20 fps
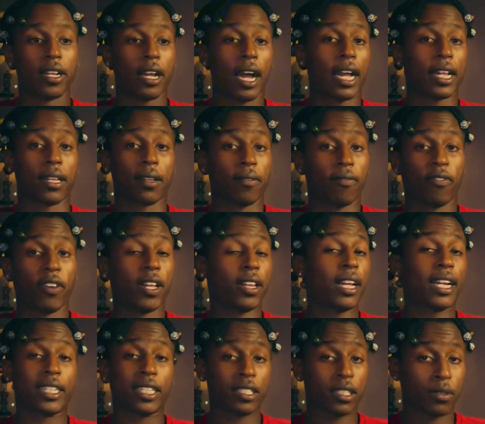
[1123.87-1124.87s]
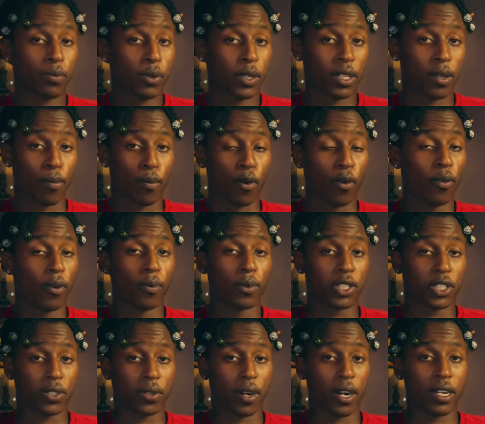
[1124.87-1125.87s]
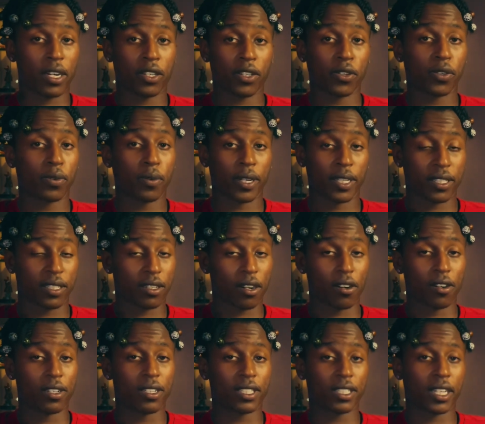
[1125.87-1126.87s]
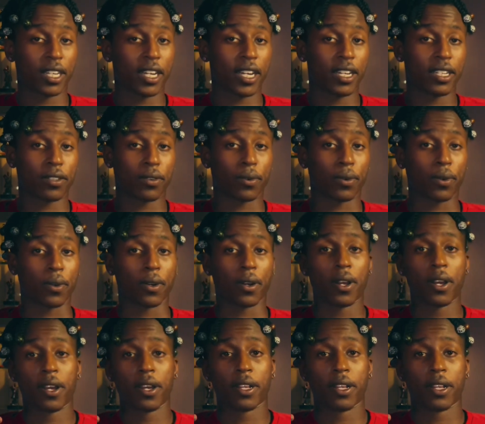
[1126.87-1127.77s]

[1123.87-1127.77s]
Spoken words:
I feel like this is what the movie was trying to do in certain scenes, or